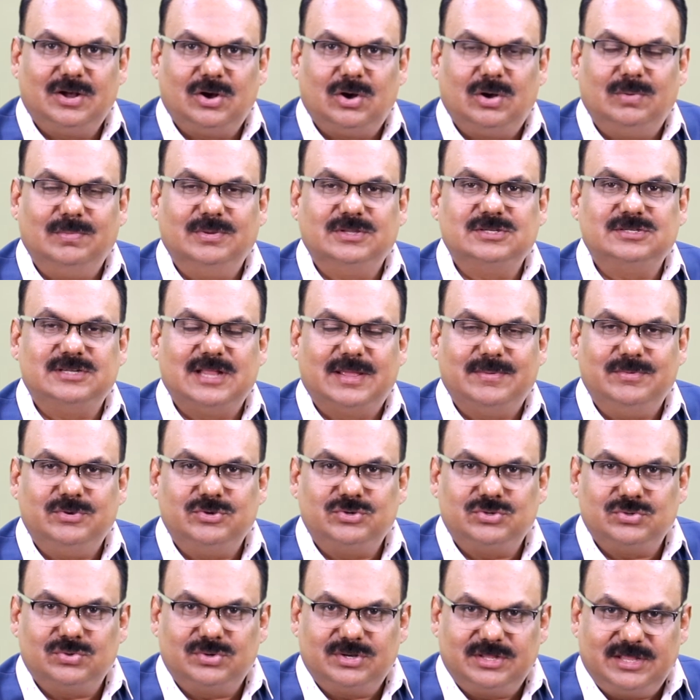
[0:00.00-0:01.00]
how much time
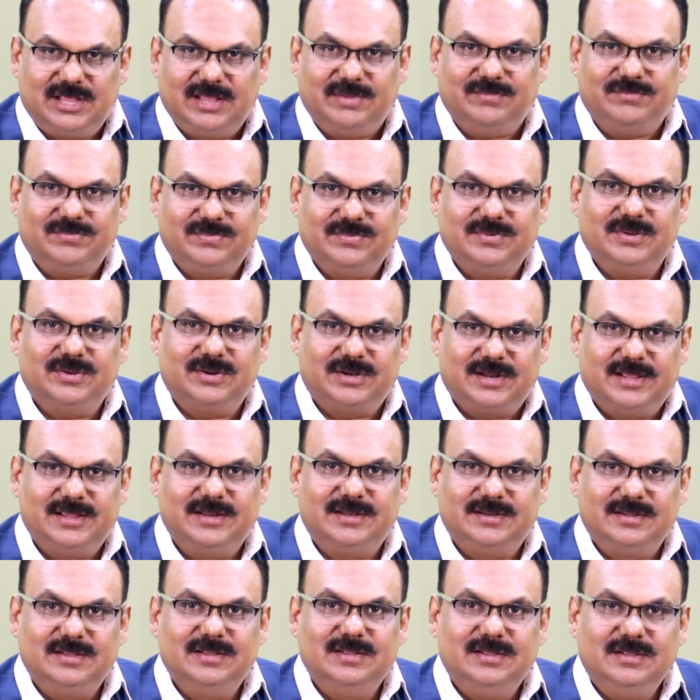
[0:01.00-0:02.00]
you should give,
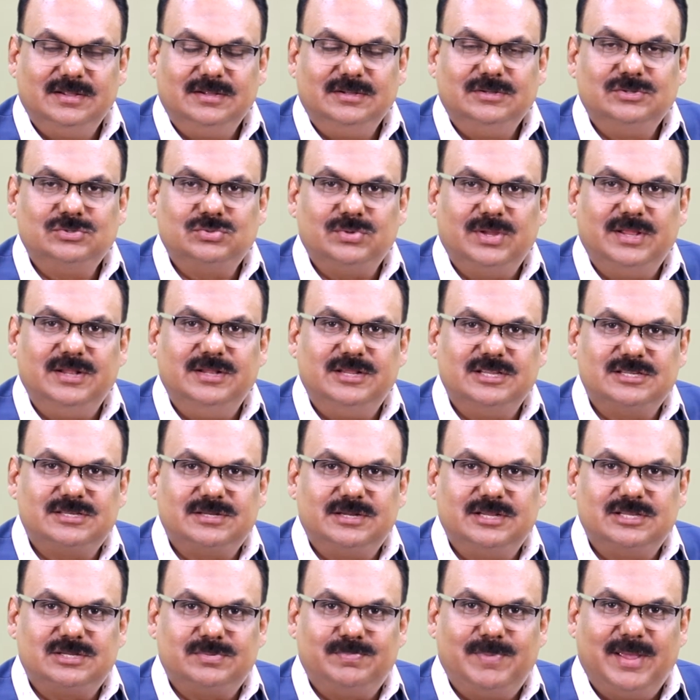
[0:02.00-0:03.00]
right? So, in this
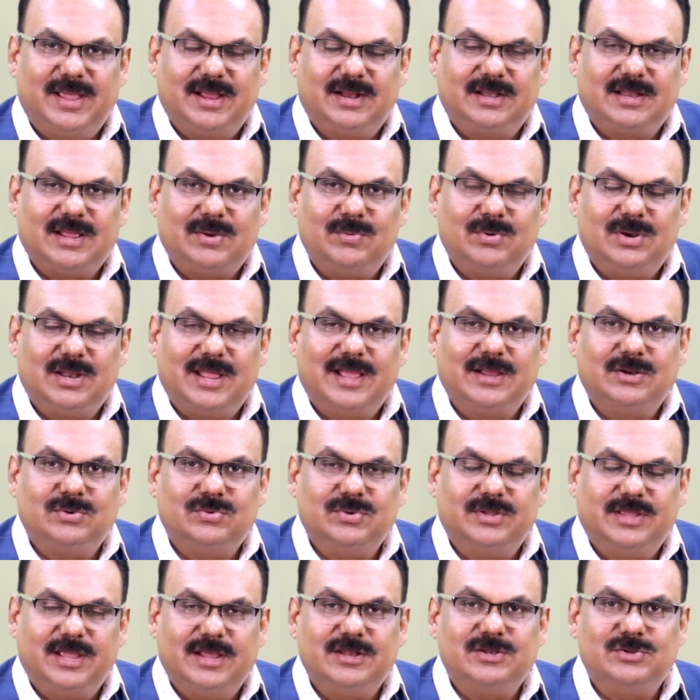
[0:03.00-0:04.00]
respect, I would like
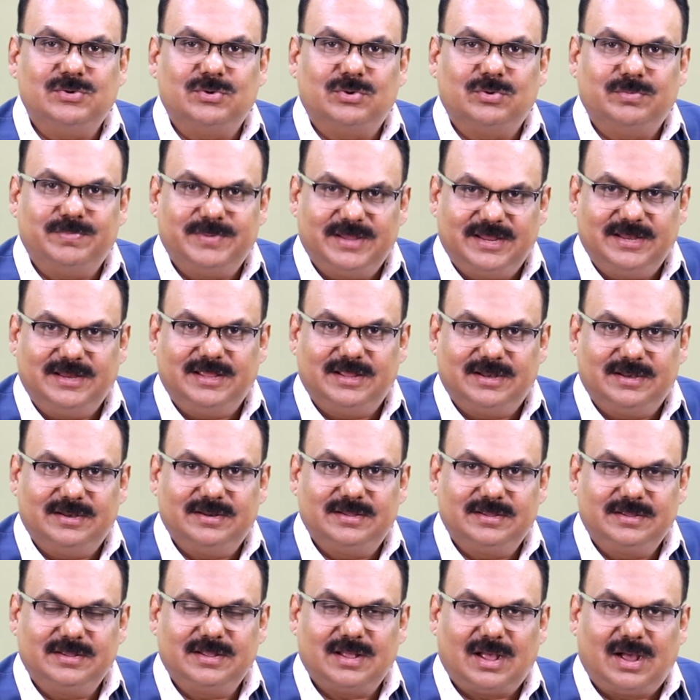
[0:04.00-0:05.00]
to get your opinion
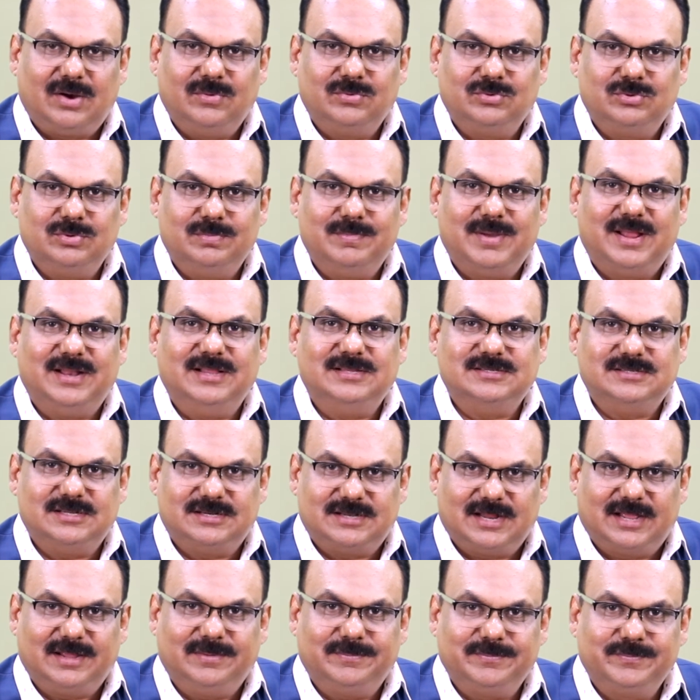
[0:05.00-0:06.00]
how to manage the
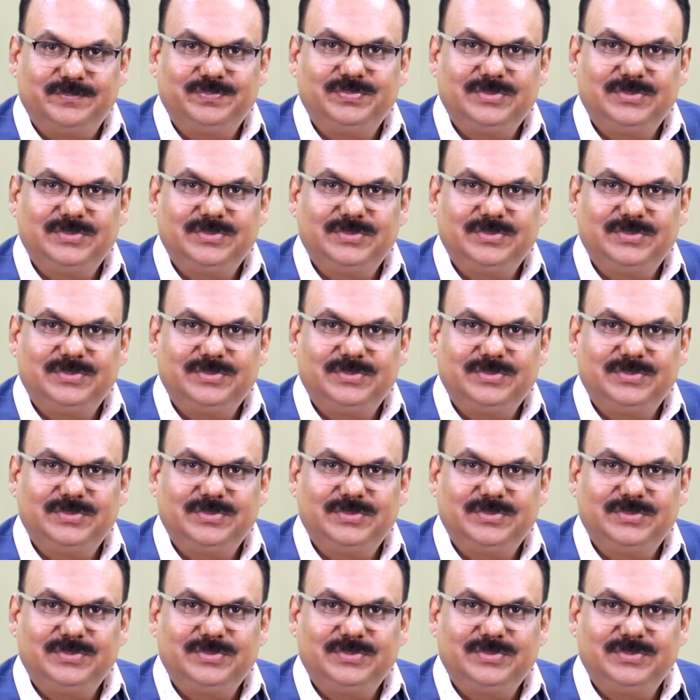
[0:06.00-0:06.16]
time.